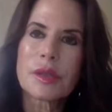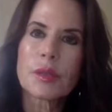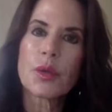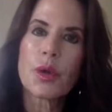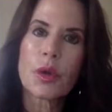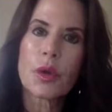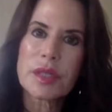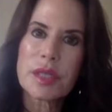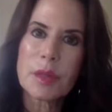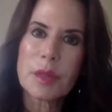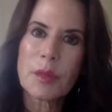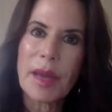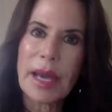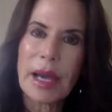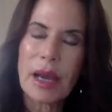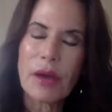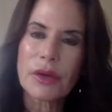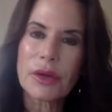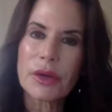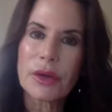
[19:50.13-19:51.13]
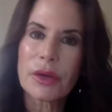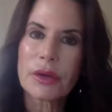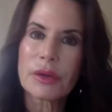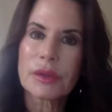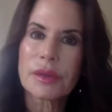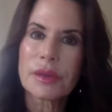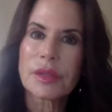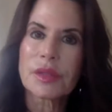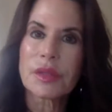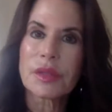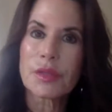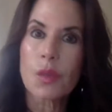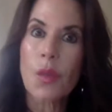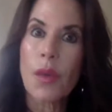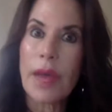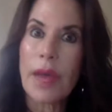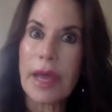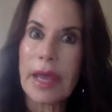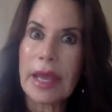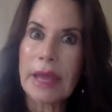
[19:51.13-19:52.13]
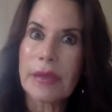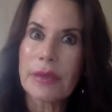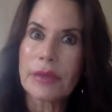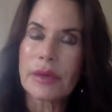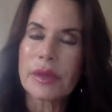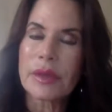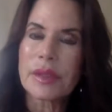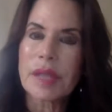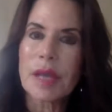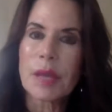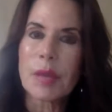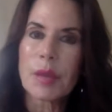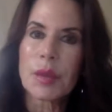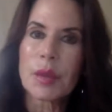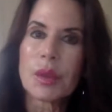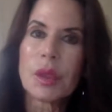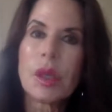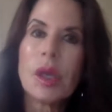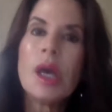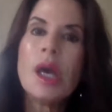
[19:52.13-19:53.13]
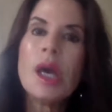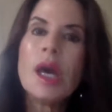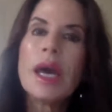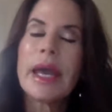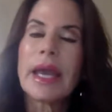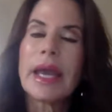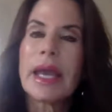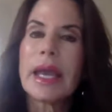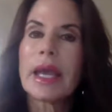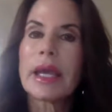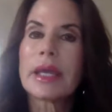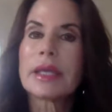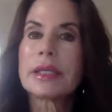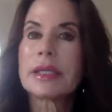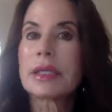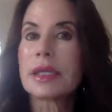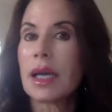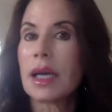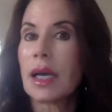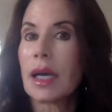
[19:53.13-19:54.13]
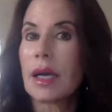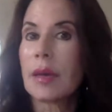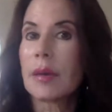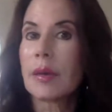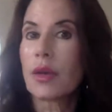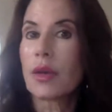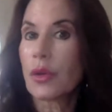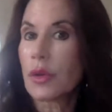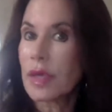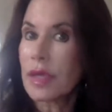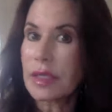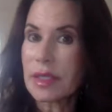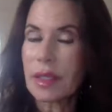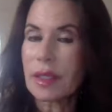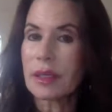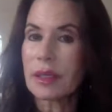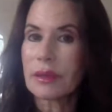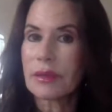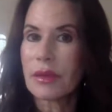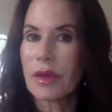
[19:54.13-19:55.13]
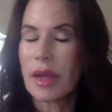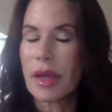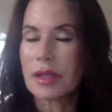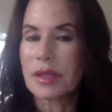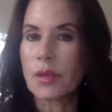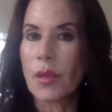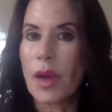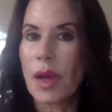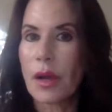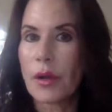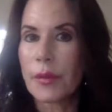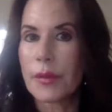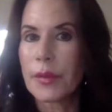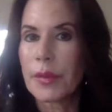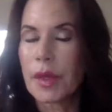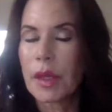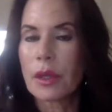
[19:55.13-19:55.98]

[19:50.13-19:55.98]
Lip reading: protein powder, such as whey, for example, and creatine as well.